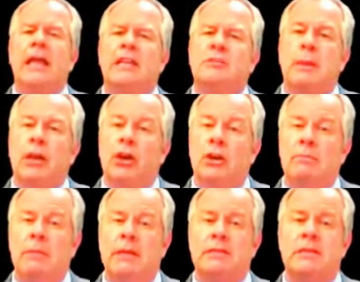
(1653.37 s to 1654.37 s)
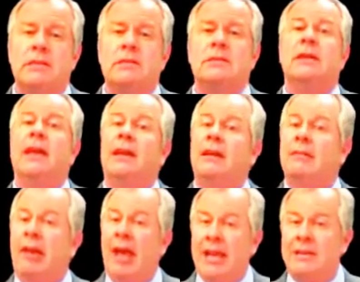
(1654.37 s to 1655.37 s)
It's been a good business, and
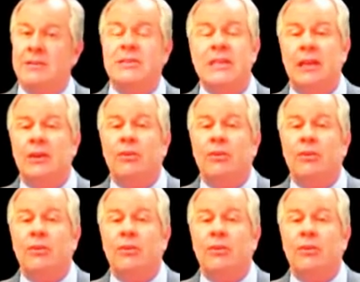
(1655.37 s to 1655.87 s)
I'd like to see